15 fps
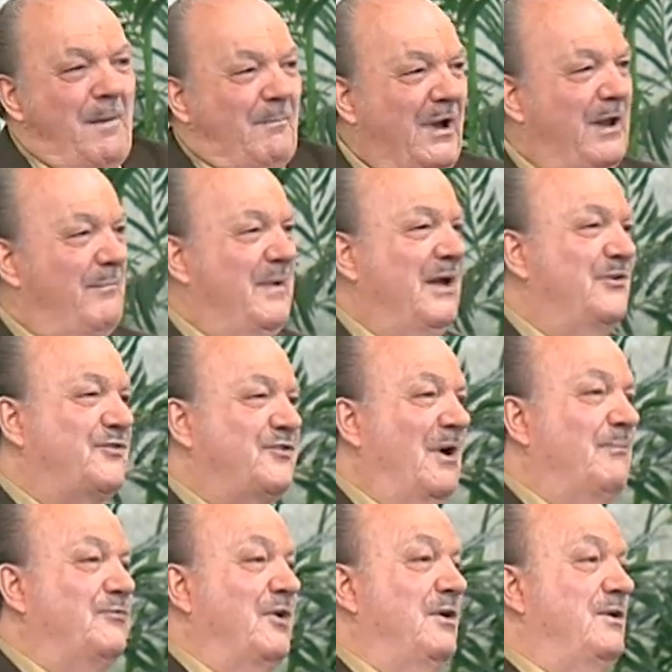but it means
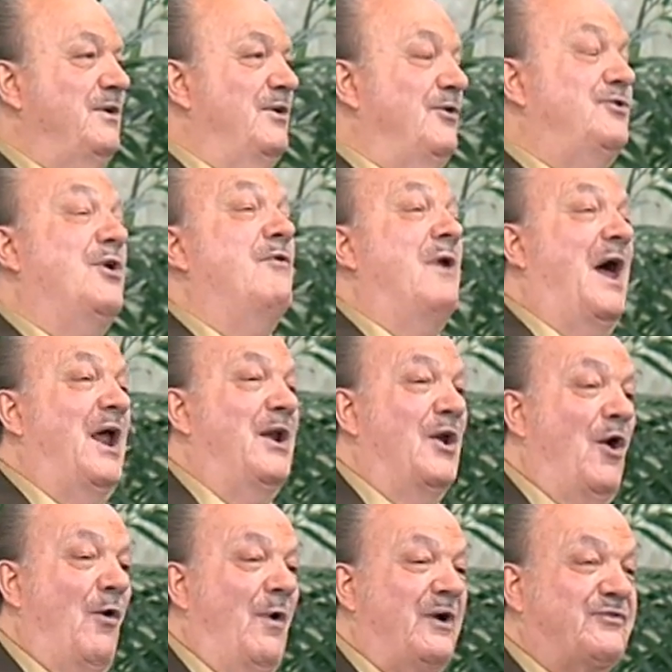something you do not
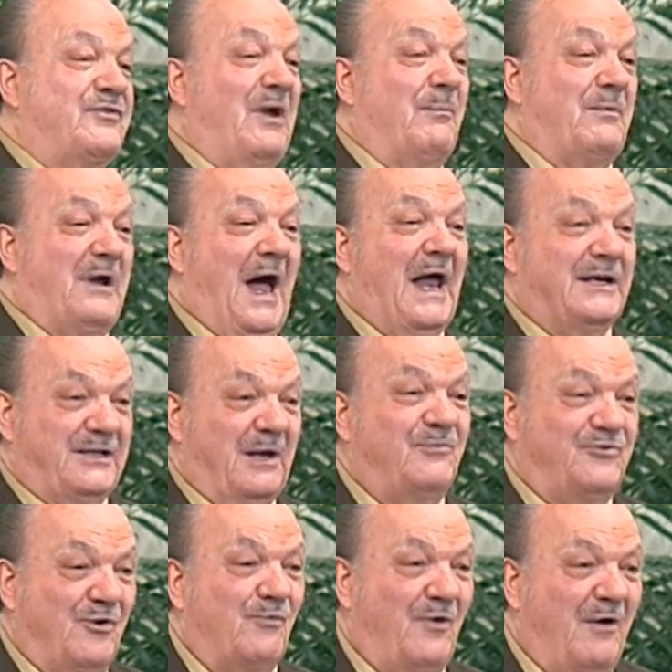know except God
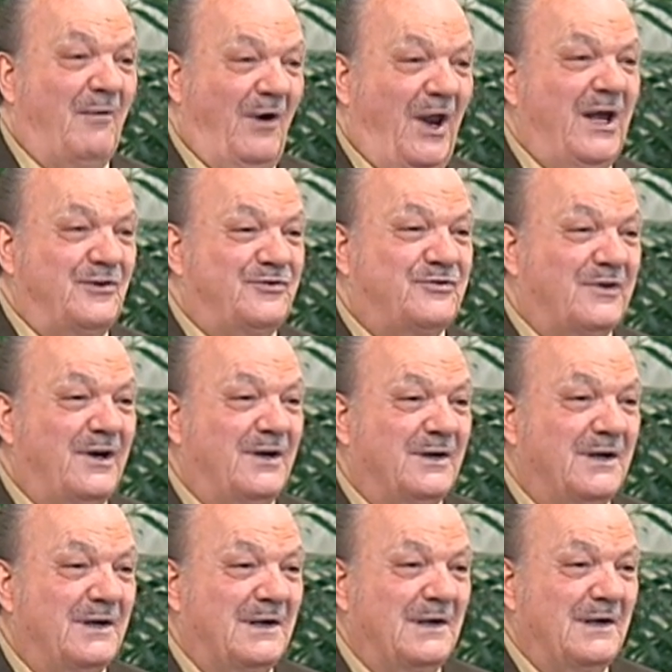gives you revelation.
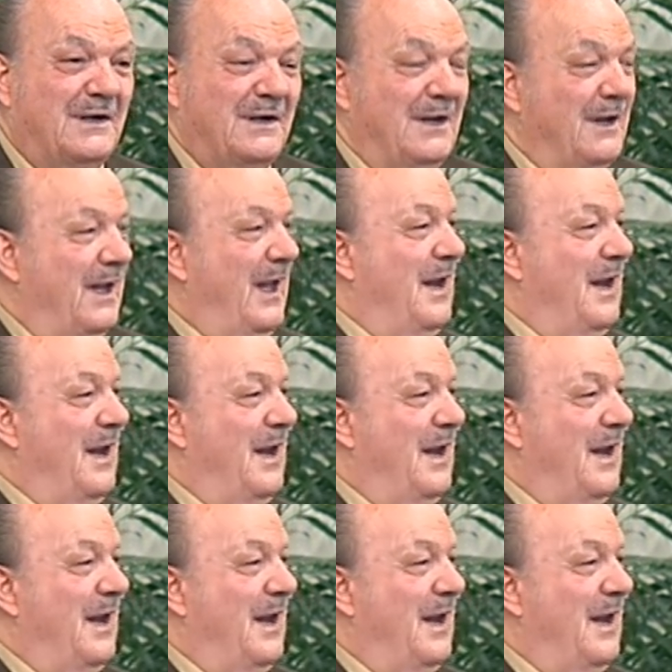Amen.